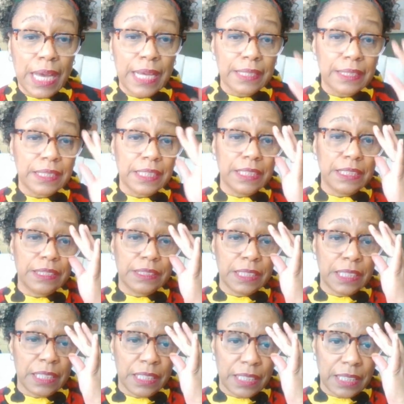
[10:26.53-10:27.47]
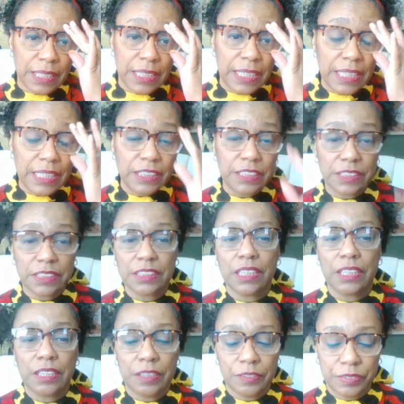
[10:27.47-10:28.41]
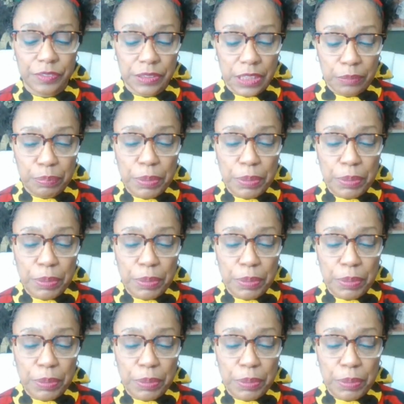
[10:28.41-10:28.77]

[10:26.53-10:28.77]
I think that he deserves,